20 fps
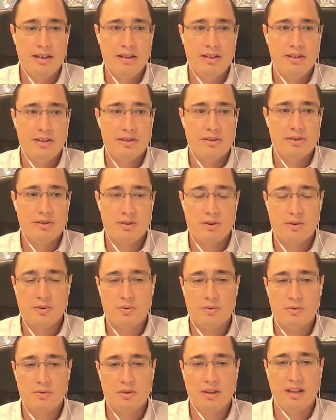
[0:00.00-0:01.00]
So
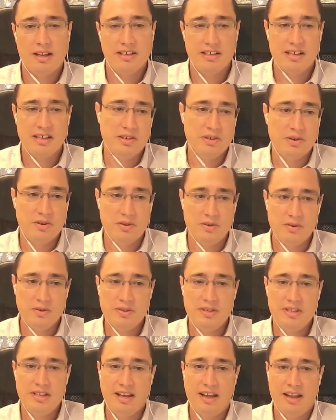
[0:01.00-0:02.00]
I'd like to introduce
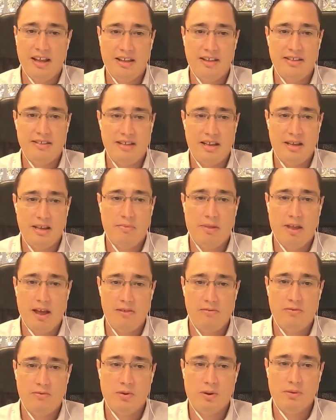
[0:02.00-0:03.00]
the LSA
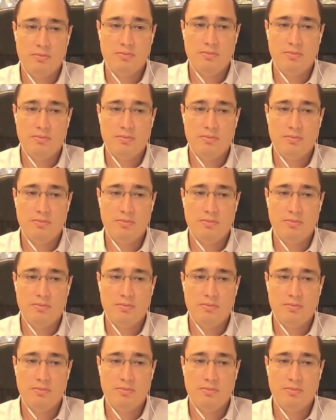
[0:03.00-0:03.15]
platform.